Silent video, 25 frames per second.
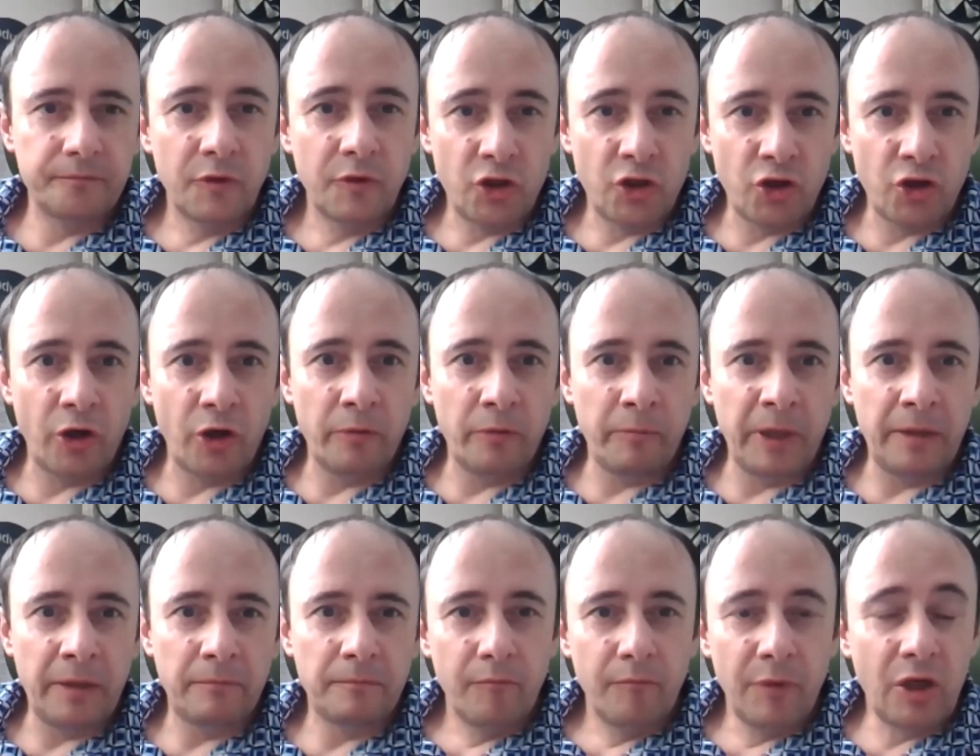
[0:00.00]
join
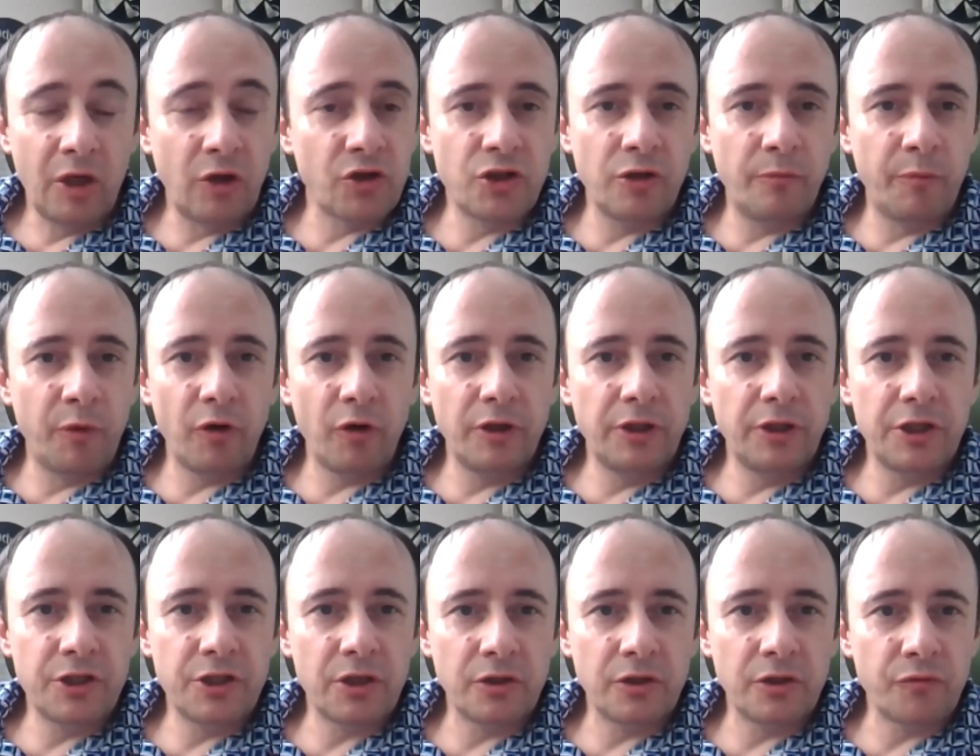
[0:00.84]
me, because the
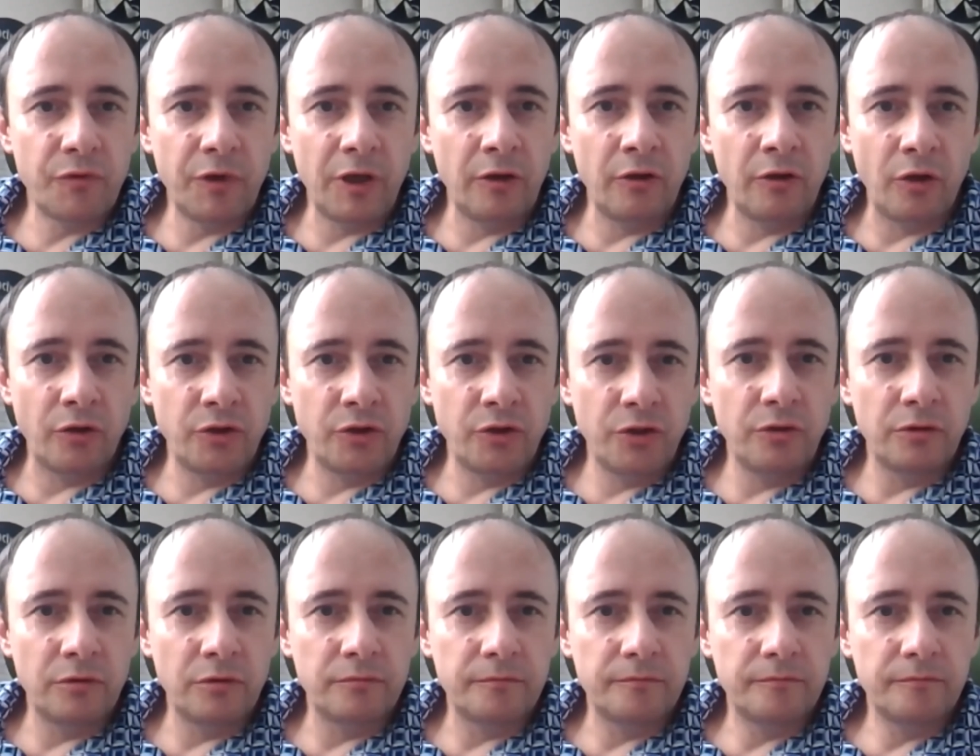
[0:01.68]
politicians will not
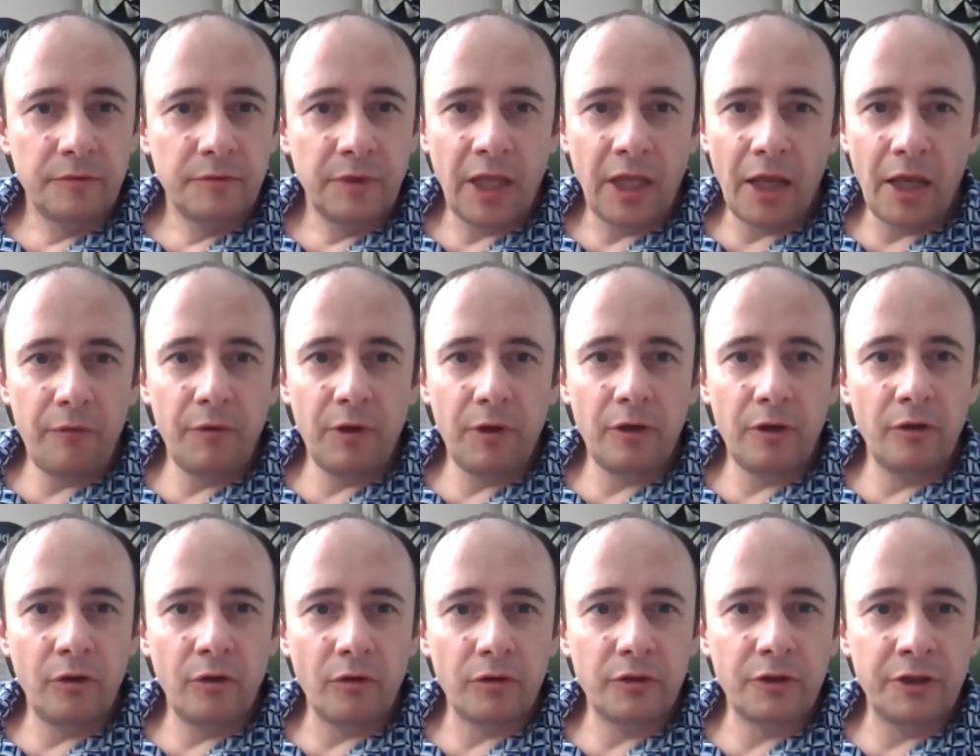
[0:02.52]
do. They will
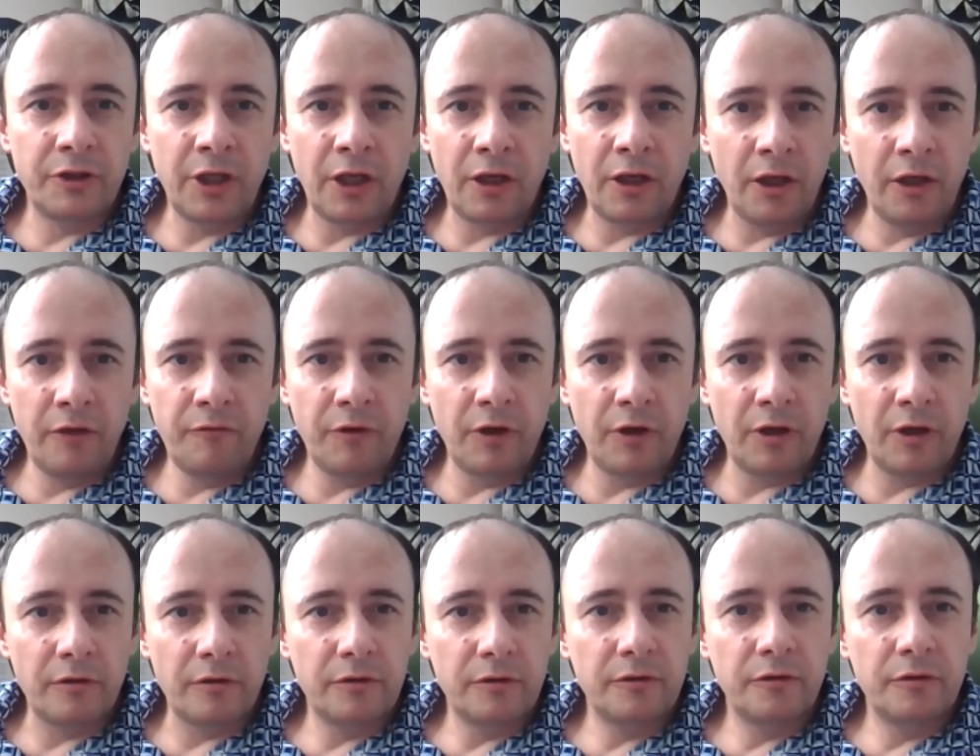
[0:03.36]
not
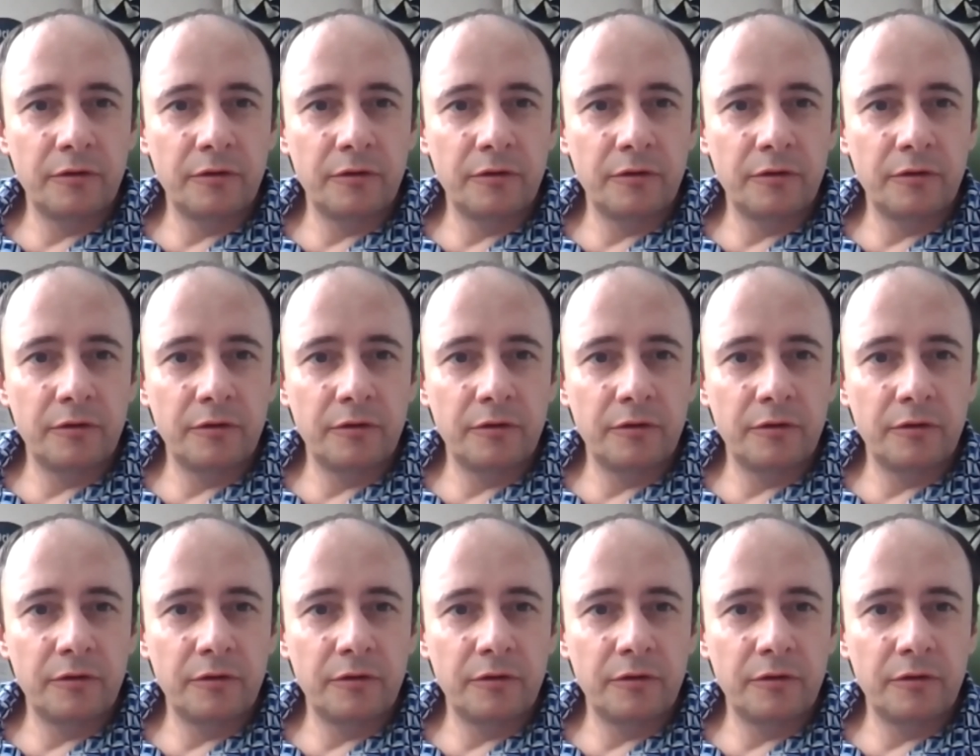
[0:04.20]
deliver